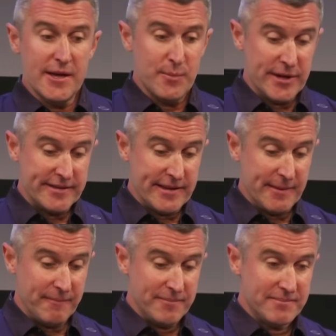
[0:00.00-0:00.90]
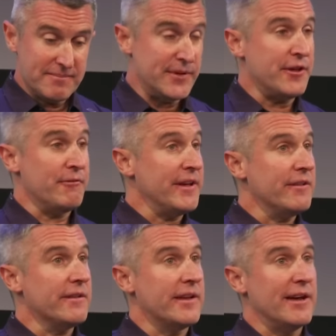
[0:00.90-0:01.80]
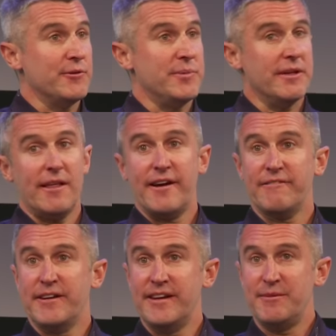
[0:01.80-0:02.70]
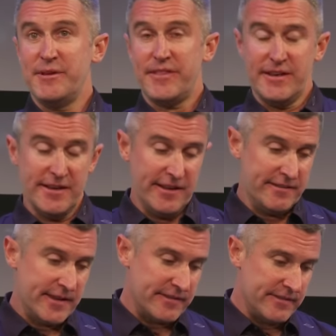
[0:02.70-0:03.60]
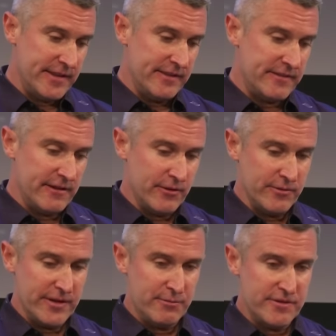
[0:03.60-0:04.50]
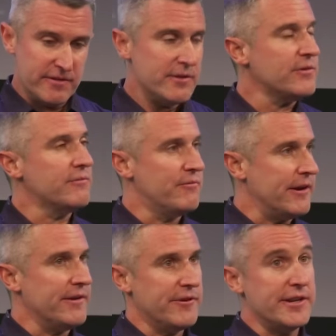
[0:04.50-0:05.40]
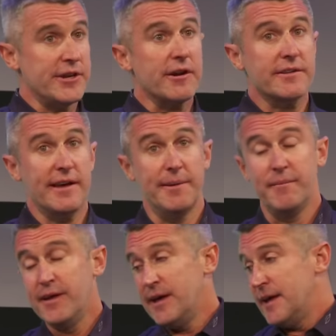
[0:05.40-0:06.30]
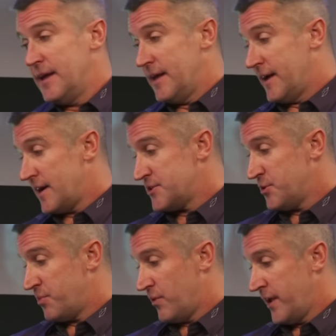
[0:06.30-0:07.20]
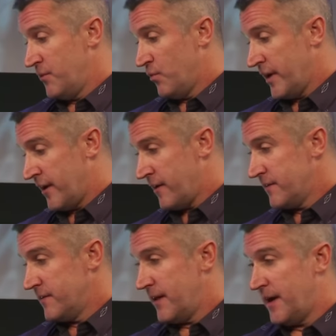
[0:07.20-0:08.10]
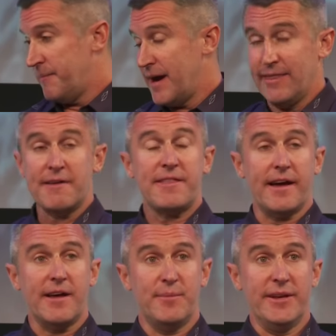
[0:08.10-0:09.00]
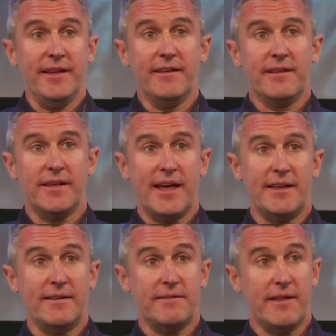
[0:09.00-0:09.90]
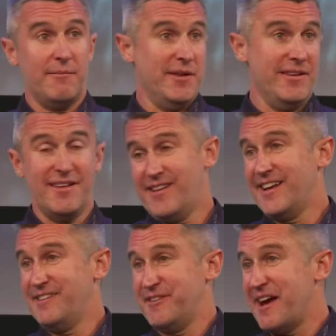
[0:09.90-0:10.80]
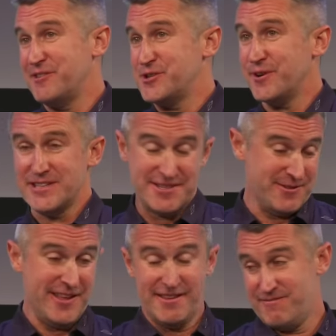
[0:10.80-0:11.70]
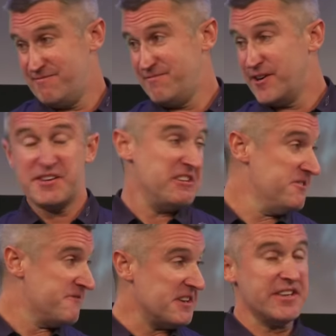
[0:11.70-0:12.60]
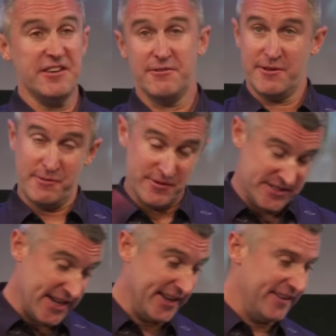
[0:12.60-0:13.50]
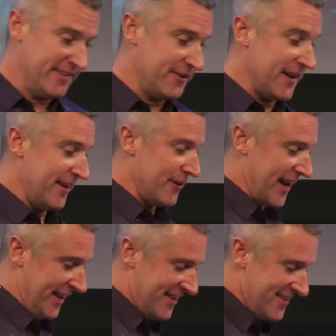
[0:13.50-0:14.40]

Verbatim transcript: but, um, but they're real, and I would be a liar if I didn't admit they didn't exist. And so it was, it was a very, very dark time. It got to a point where um, I left that company, and I mean, I, didn't even have a choice. They were like, fuck you, fuck you, and like, we're done. Okay, great.